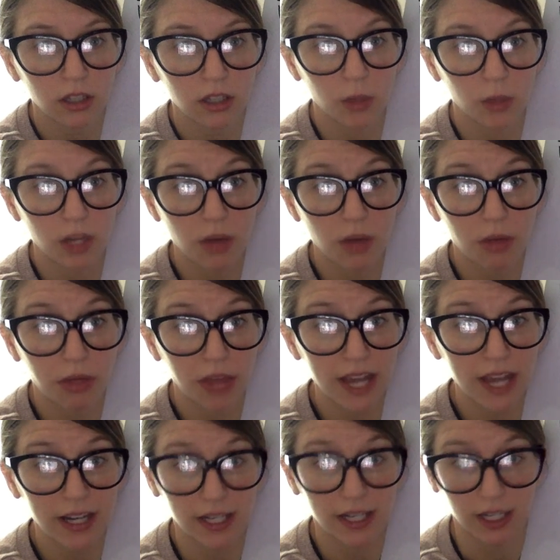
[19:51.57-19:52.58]
We know
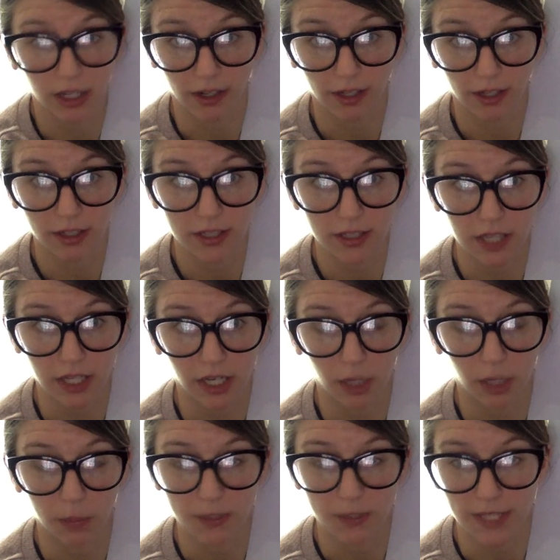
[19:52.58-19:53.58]
theta here is going to
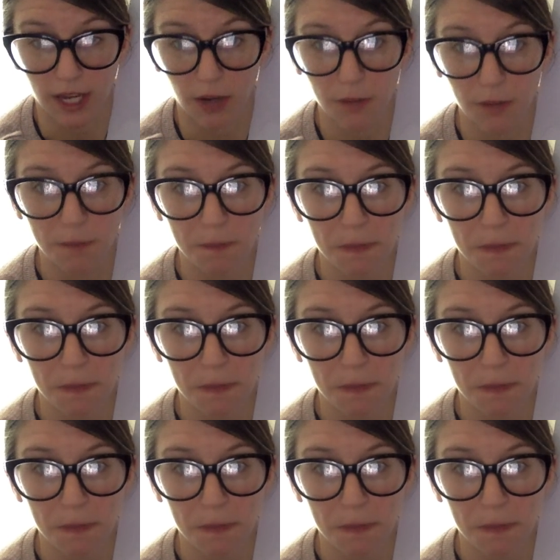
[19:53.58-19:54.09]
help us out.